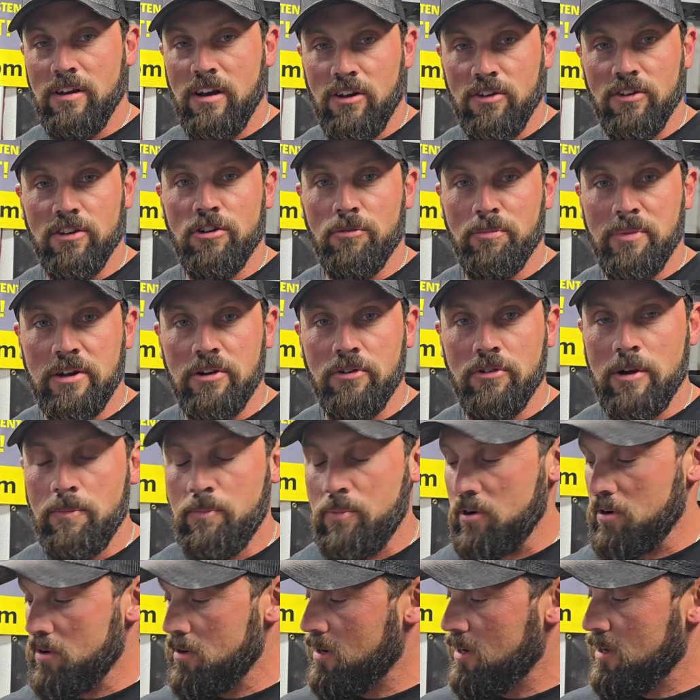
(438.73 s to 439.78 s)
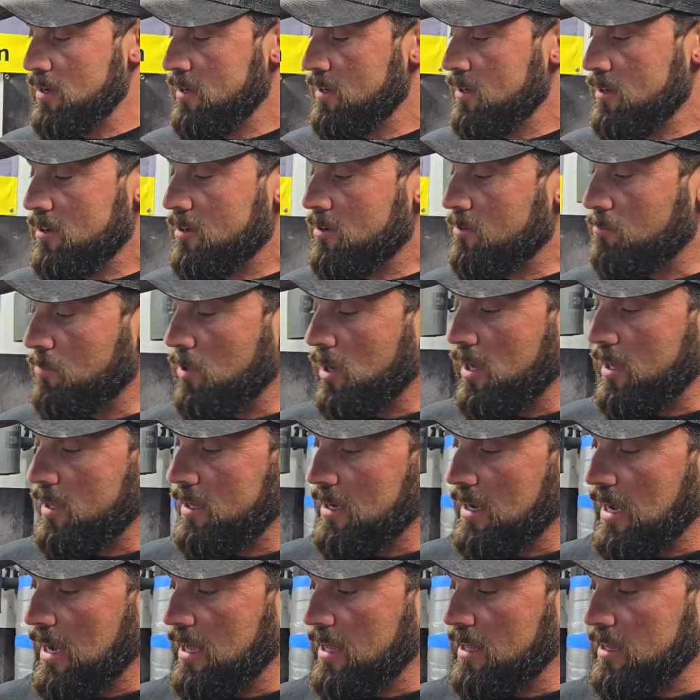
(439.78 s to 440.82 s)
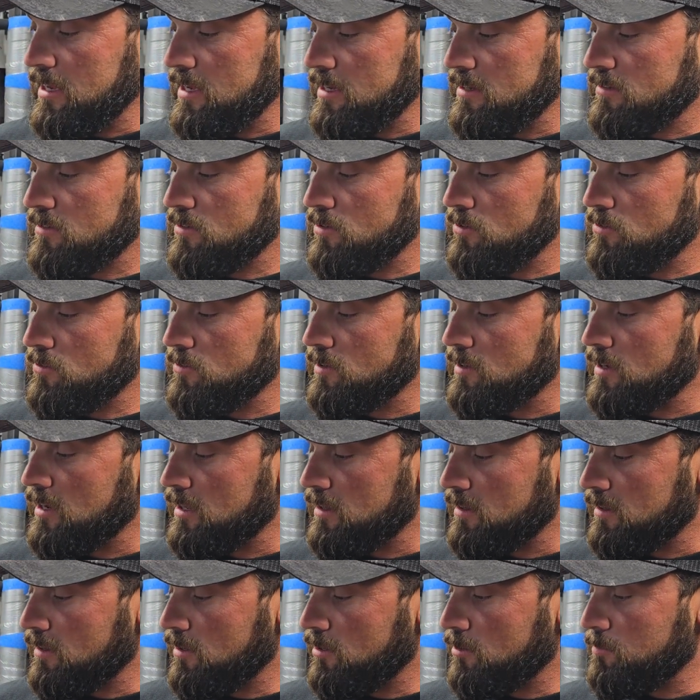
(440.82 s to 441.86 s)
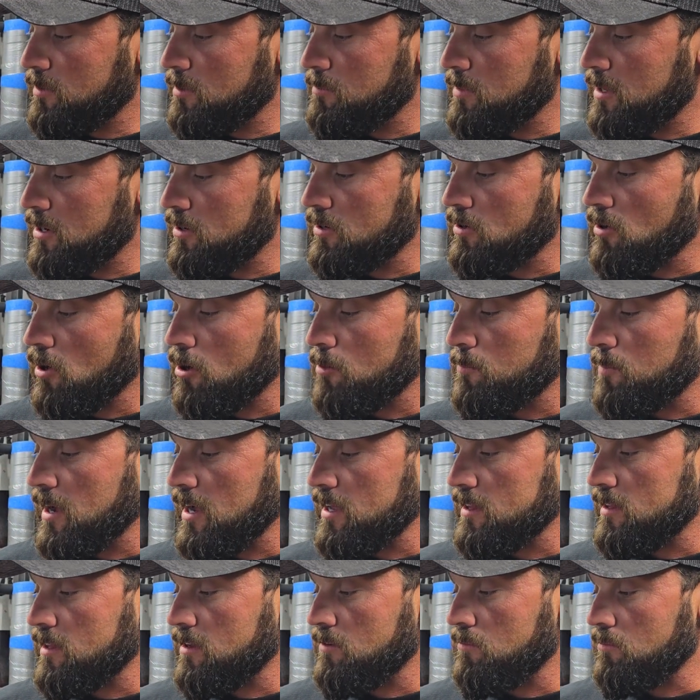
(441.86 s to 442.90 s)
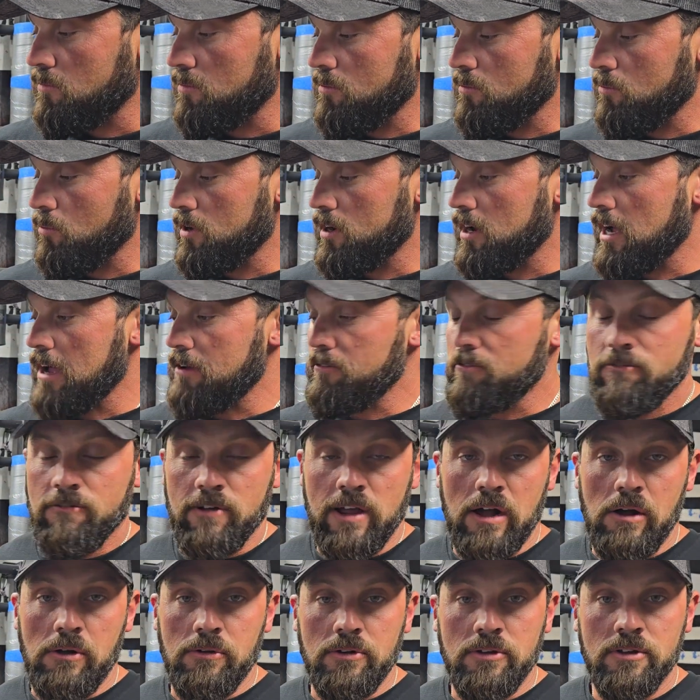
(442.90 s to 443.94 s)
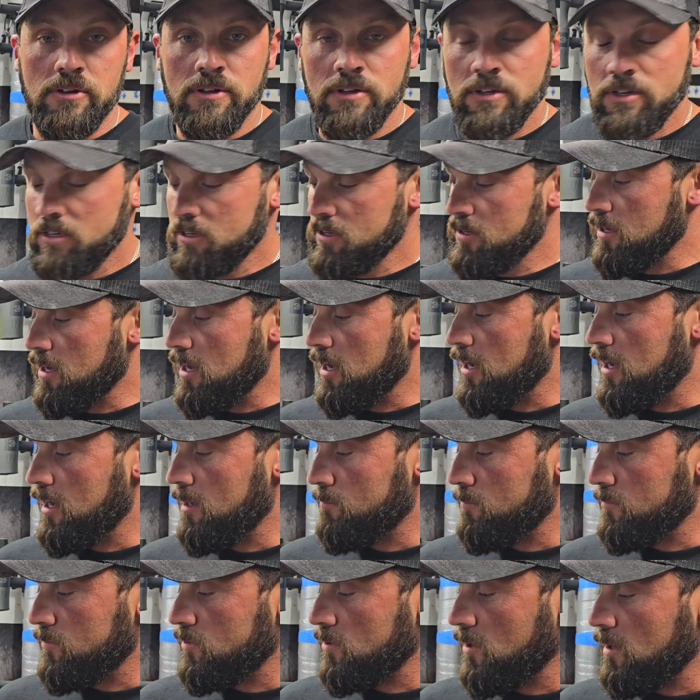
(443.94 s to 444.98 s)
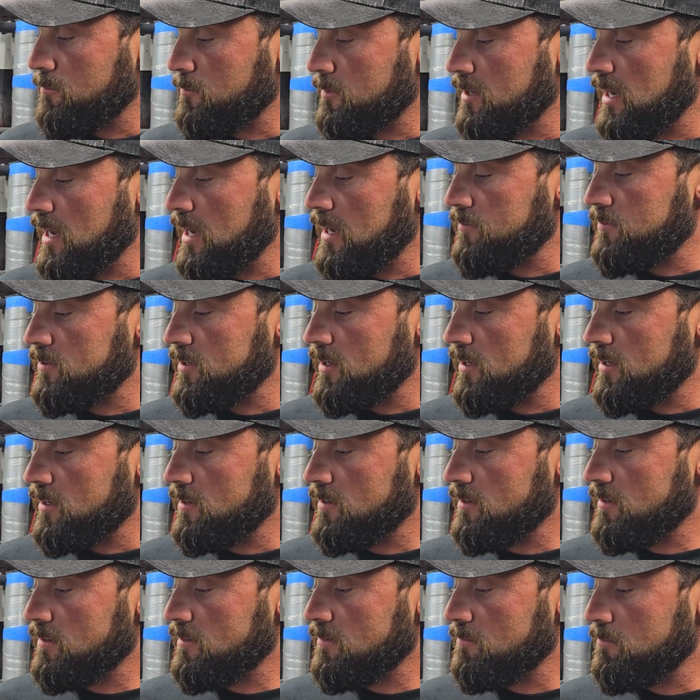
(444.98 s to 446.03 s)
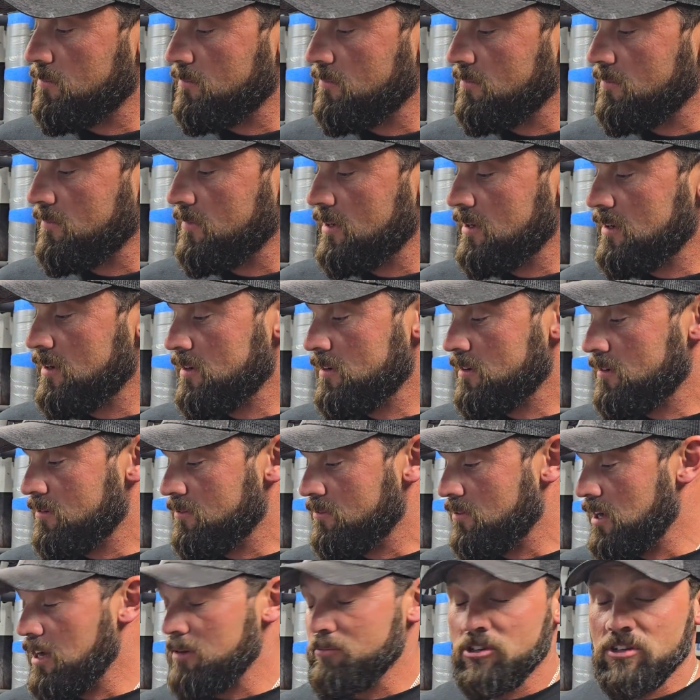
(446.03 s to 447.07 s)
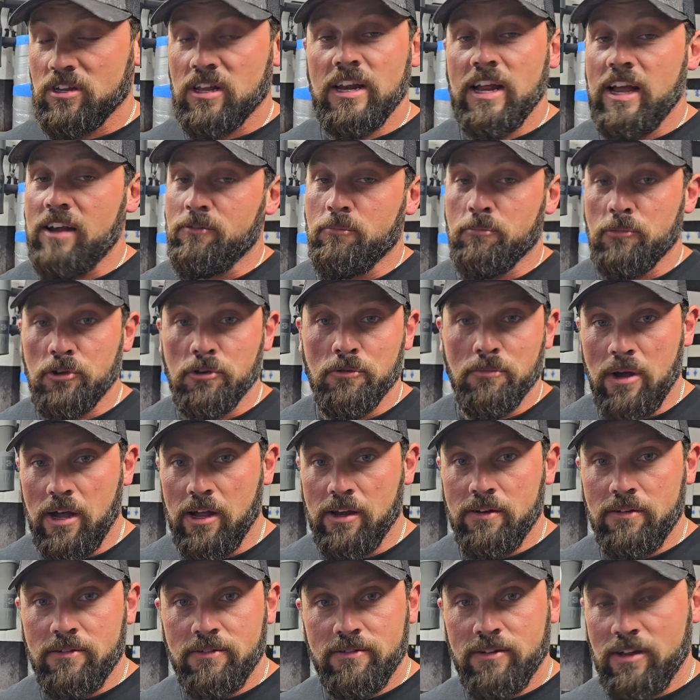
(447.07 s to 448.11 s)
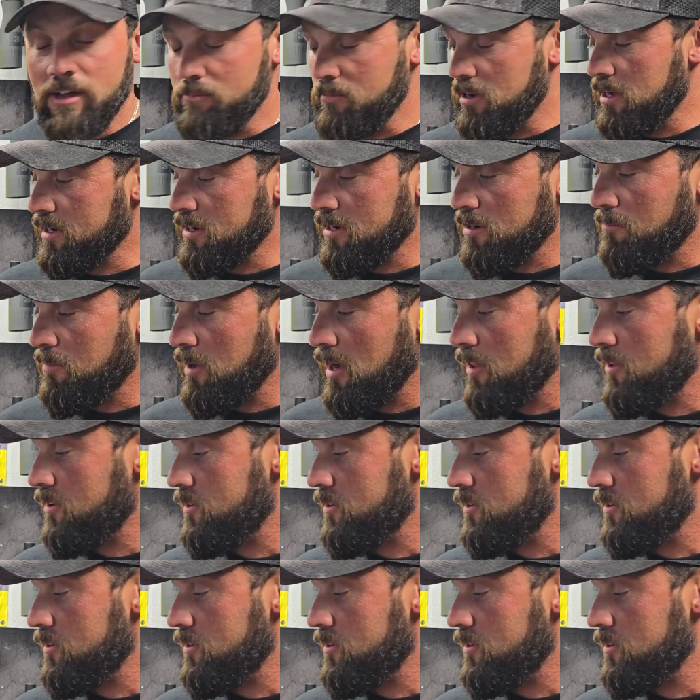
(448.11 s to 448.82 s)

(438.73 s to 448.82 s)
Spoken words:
a little bit grippier. But he's using a little bit better carbide than what I've found, so I'm gonna have to. Well, I'm just gonna have him do mine. I'm not gonna bother